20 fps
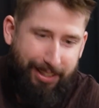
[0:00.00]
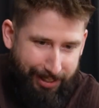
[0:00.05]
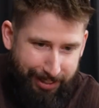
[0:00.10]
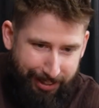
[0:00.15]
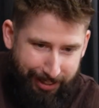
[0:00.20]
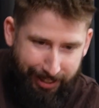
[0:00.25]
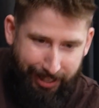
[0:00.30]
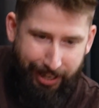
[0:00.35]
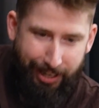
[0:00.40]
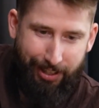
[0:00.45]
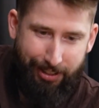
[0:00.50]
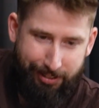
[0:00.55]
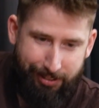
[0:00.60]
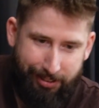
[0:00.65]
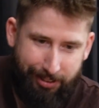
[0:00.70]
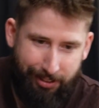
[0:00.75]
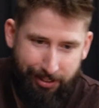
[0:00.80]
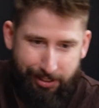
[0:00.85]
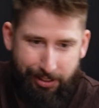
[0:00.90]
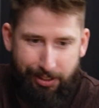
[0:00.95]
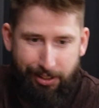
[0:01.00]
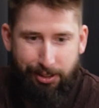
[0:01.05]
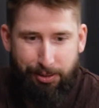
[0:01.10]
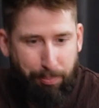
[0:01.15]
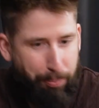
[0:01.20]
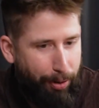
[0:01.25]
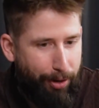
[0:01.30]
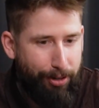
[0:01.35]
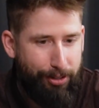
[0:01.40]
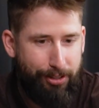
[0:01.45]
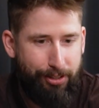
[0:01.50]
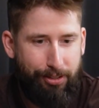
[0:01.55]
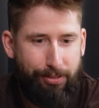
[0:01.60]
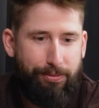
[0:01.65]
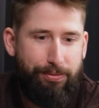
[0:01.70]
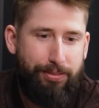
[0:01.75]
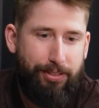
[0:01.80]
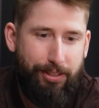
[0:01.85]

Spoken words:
Yeah, this is part of